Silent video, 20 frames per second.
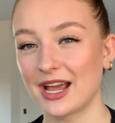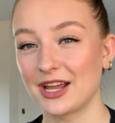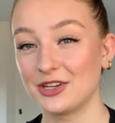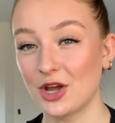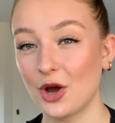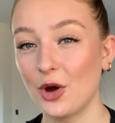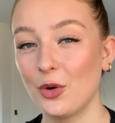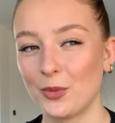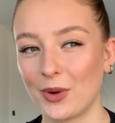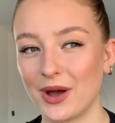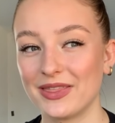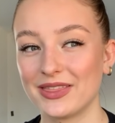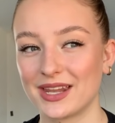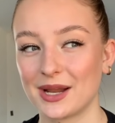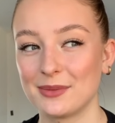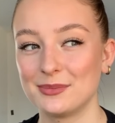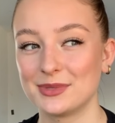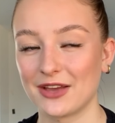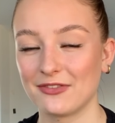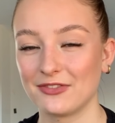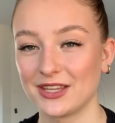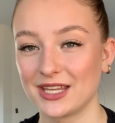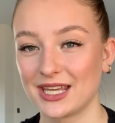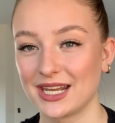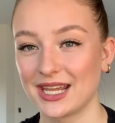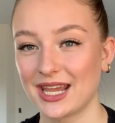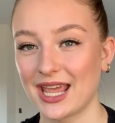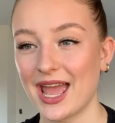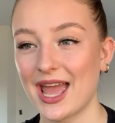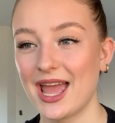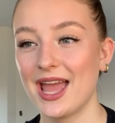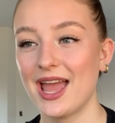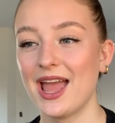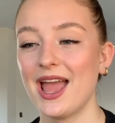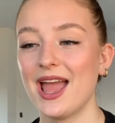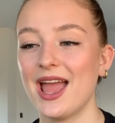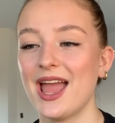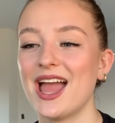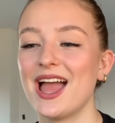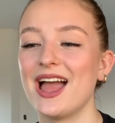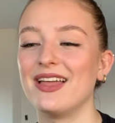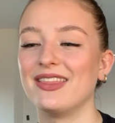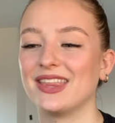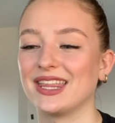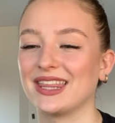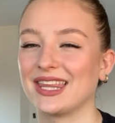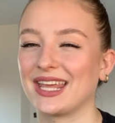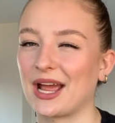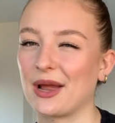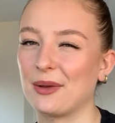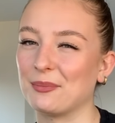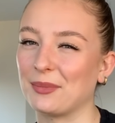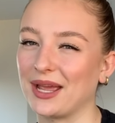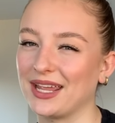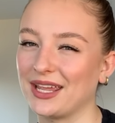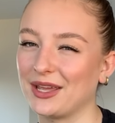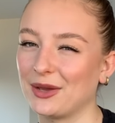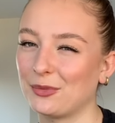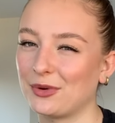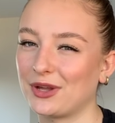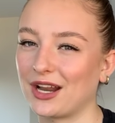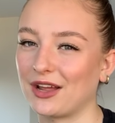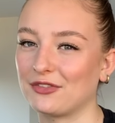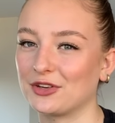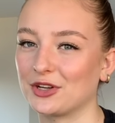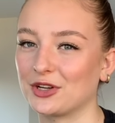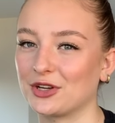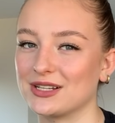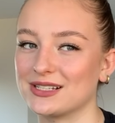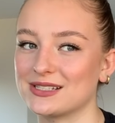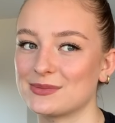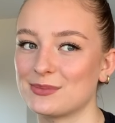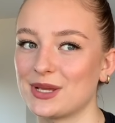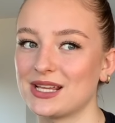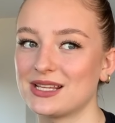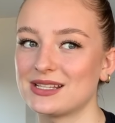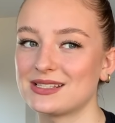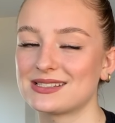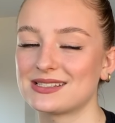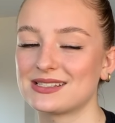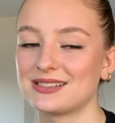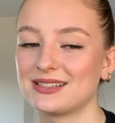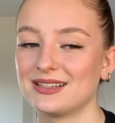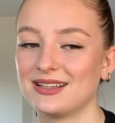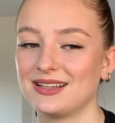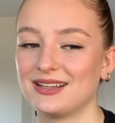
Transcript: I know one that I'm definitely gonna get, and then like I might get one after Christmas